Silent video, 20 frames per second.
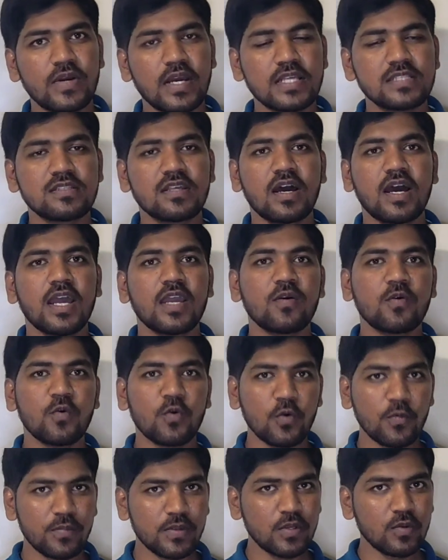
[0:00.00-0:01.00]
guys. I
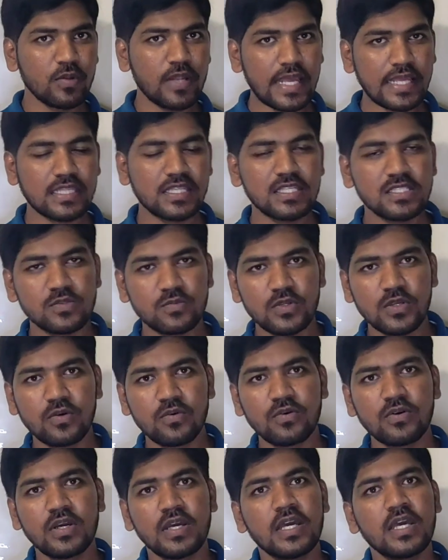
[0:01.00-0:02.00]
hope you like this
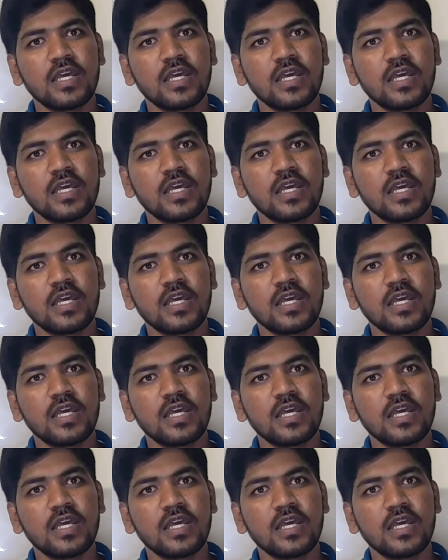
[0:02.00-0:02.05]
video.